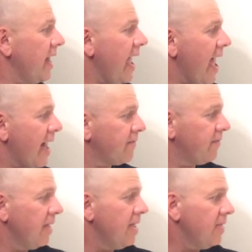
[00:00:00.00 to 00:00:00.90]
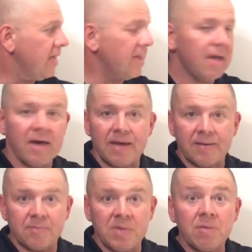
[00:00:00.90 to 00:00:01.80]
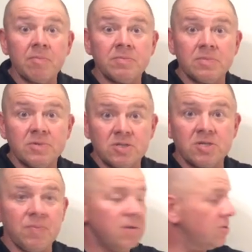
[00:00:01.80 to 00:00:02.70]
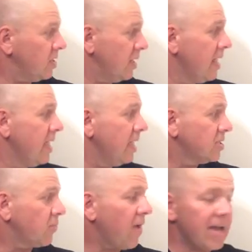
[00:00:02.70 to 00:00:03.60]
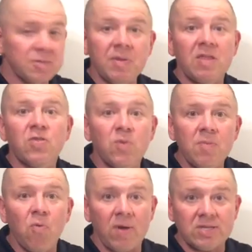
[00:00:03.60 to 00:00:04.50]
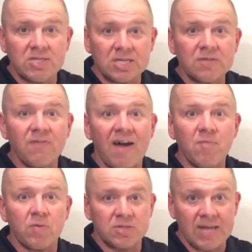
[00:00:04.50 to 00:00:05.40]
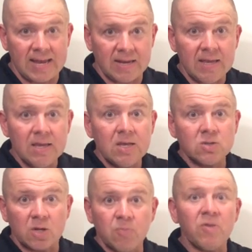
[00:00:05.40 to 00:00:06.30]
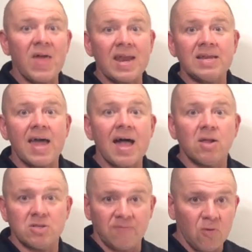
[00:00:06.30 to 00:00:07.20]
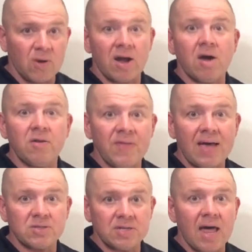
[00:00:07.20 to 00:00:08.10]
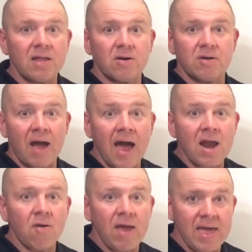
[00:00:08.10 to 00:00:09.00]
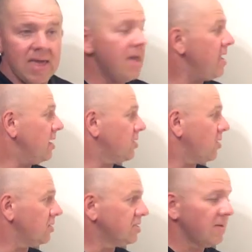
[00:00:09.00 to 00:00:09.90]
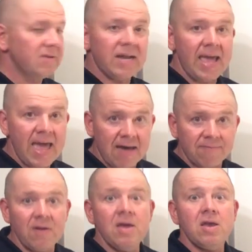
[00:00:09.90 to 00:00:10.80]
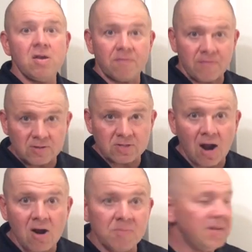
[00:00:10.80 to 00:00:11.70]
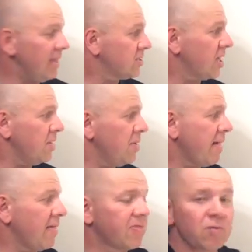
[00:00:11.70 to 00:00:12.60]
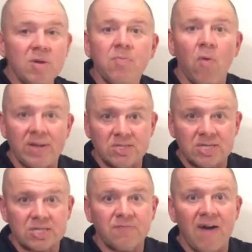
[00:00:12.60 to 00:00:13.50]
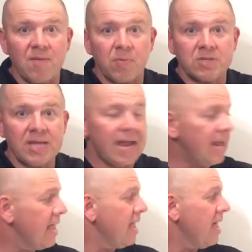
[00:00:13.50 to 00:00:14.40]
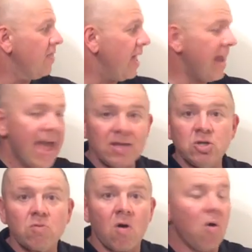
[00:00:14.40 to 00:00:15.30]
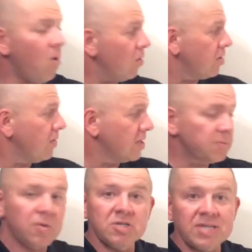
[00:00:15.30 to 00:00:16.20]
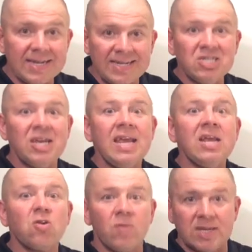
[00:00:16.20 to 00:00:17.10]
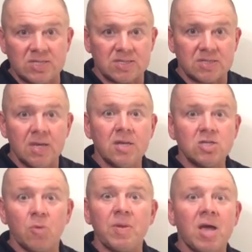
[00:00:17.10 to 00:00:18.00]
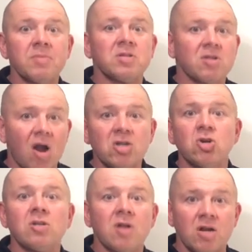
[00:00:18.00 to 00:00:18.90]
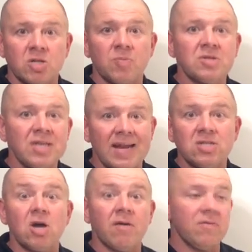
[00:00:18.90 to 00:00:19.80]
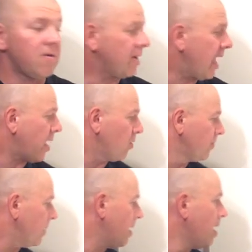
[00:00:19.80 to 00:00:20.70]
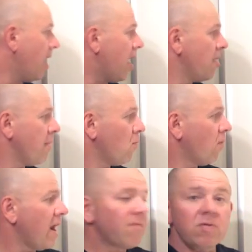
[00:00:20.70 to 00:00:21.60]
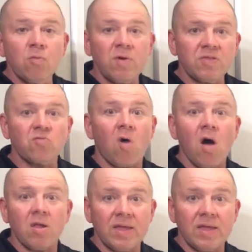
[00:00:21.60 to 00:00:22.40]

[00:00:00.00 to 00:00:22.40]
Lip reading: half, the minimum distribution is approximately 3.65%. So to put that in dollars, if you had a $100,000 IRA, you turn 70 and a half, your first RMD is going to be about 3.65%. Then as you grow older, this percentage increases. So it becomes a larger and larger percentage of your account. Whatever the withdrawal